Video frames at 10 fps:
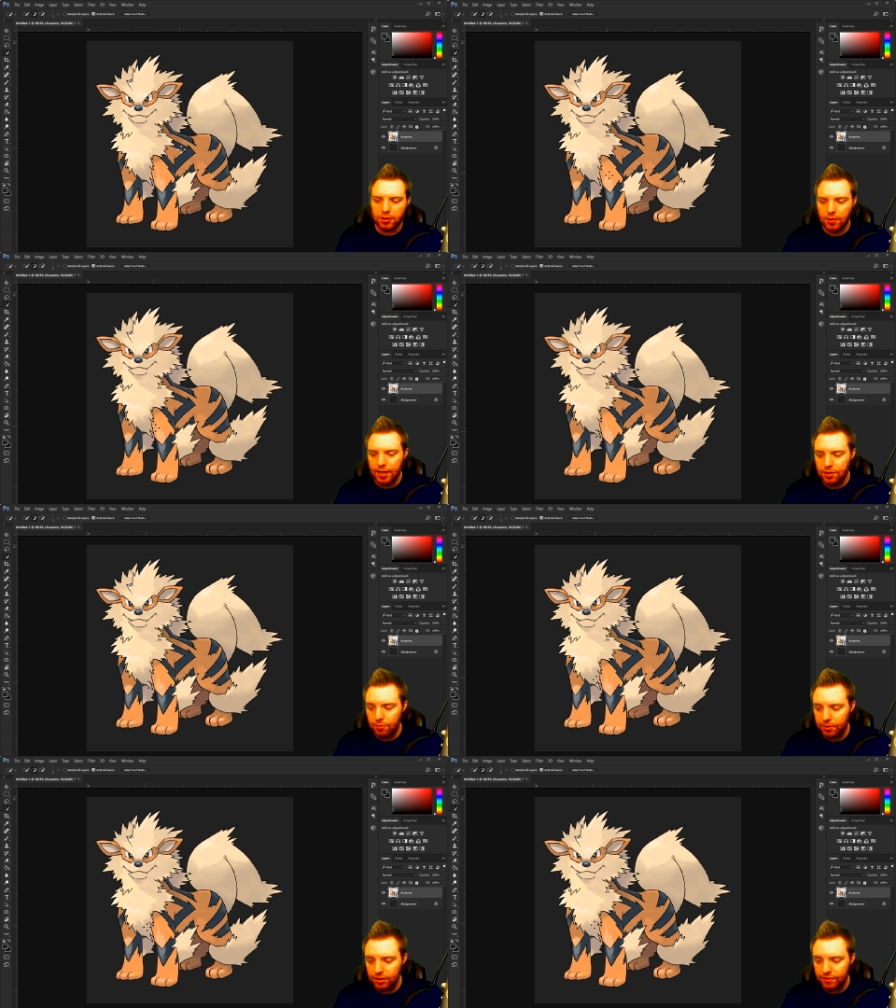So I do
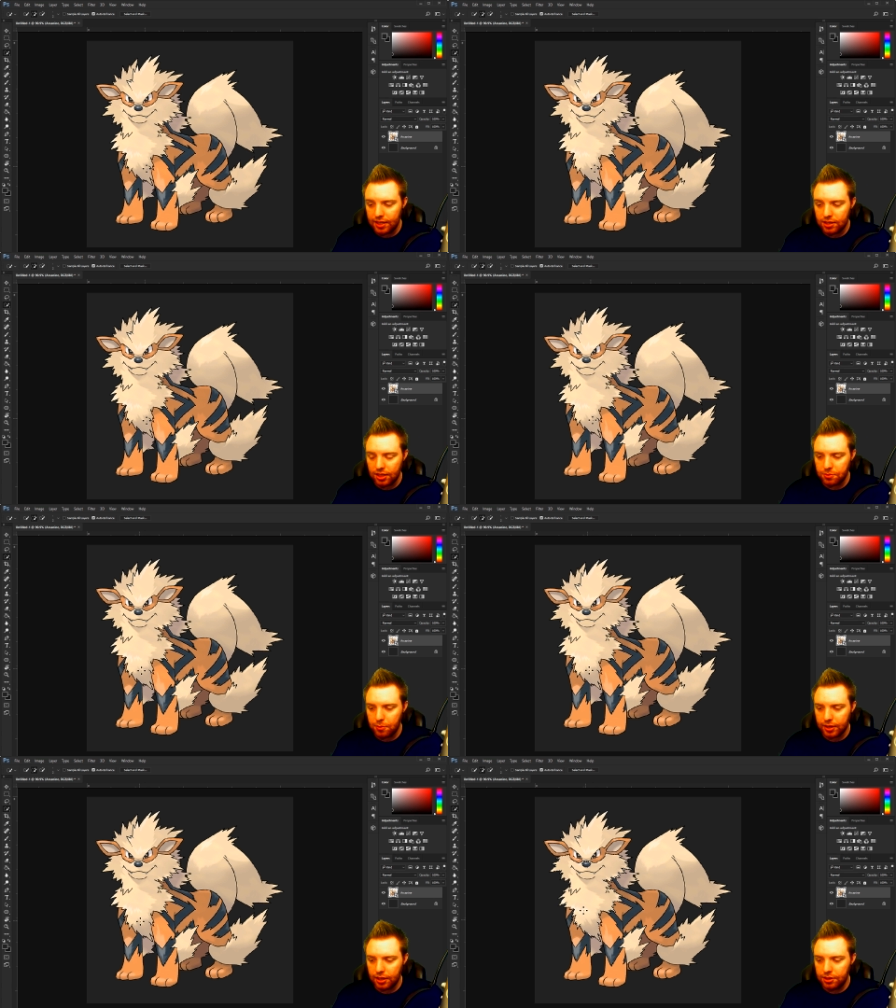believe that is what
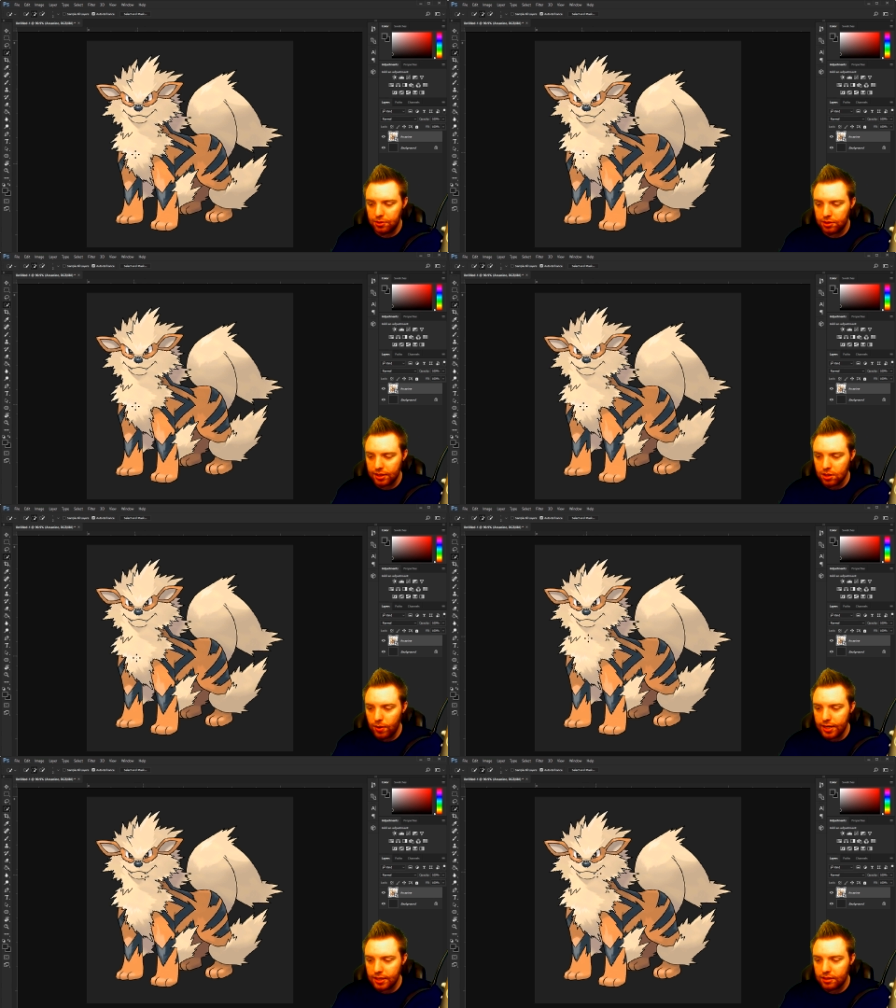we're going to do. So let's go
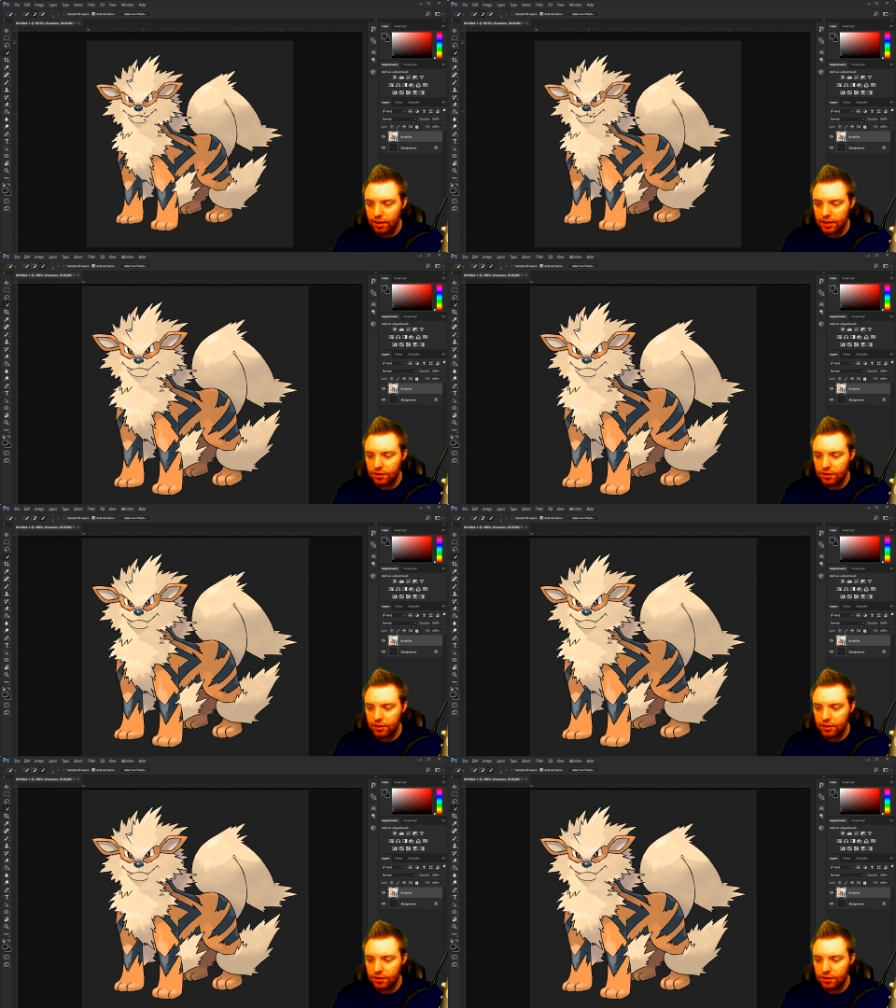ahead and select the